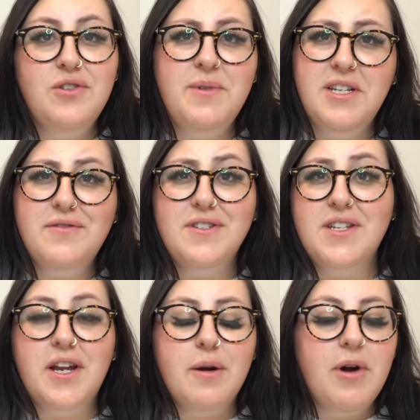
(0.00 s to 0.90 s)
so many different
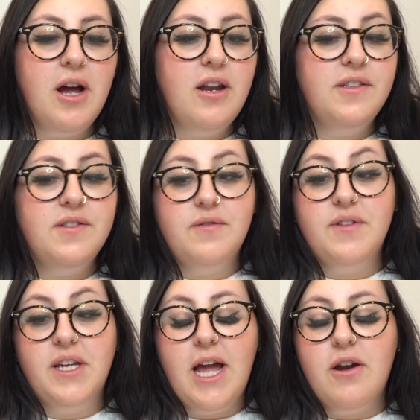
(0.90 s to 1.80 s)
skincare products
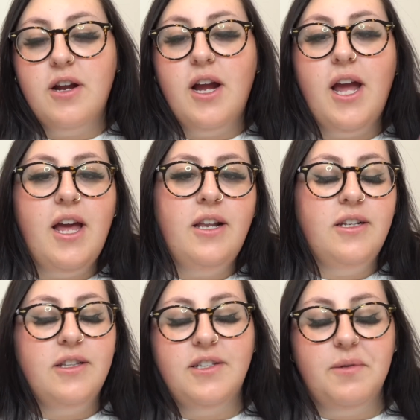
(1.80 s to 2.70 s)
over the counter
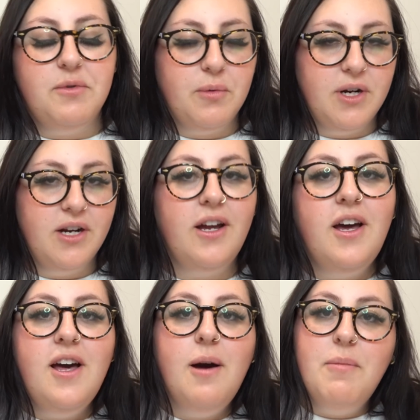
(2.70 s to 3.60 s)
and nothing seemed to work,
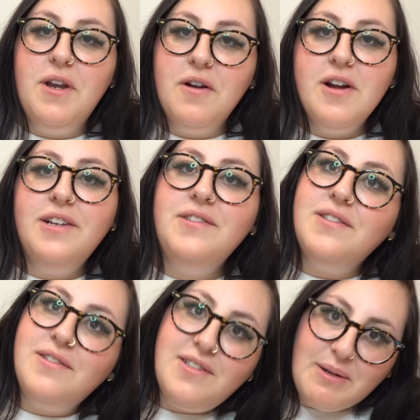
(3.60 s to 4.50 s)
but Nurix
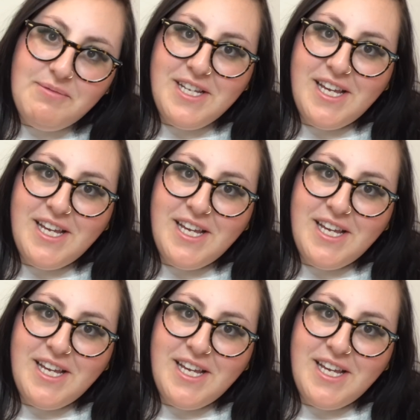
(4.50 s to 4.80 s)
stepped